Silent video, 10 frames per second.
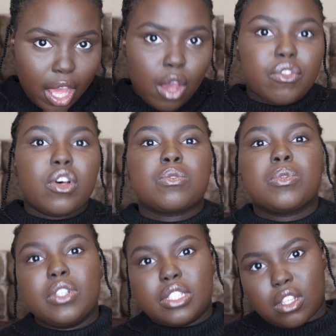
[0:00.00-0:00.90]
out of the
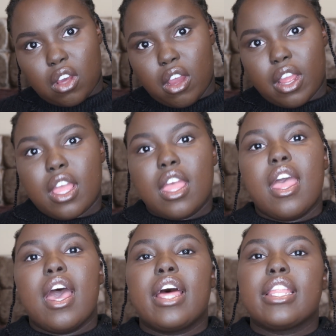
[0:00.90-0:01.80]
hospital into the car,
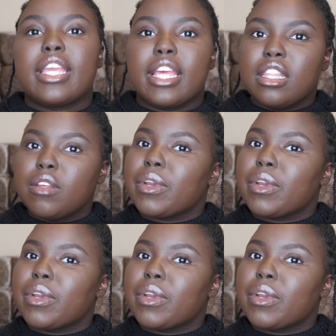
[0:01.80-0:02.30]
and again